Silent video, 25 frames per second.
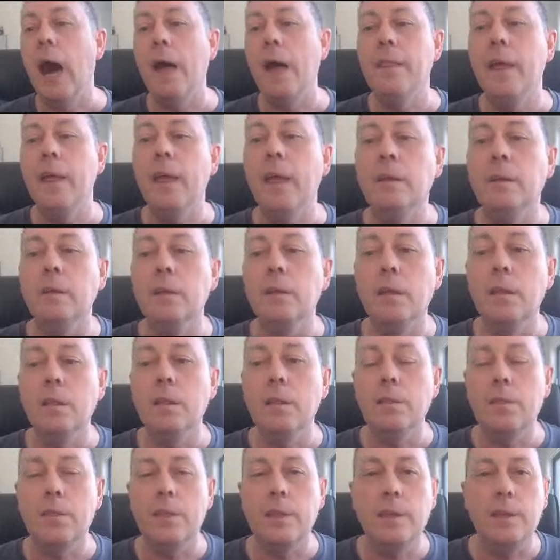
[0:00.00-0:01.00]
And then
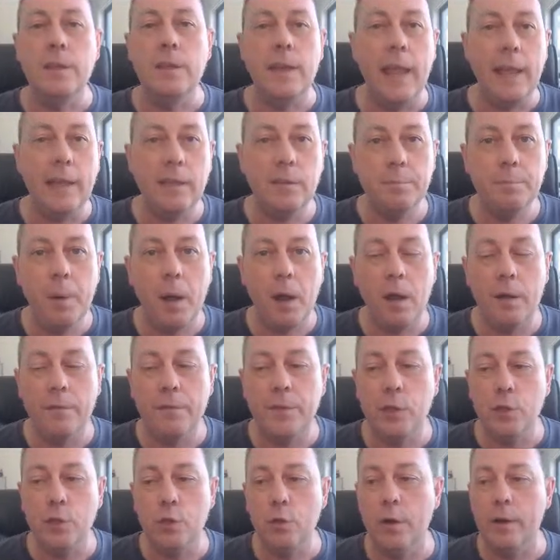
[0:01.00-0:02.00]
the next
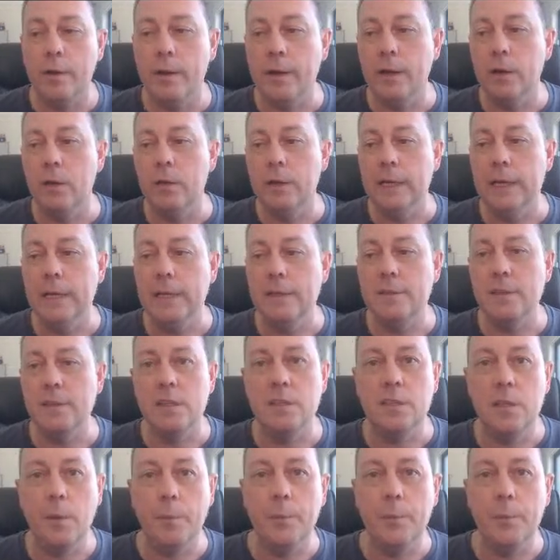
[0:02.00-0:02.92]
part of the URL is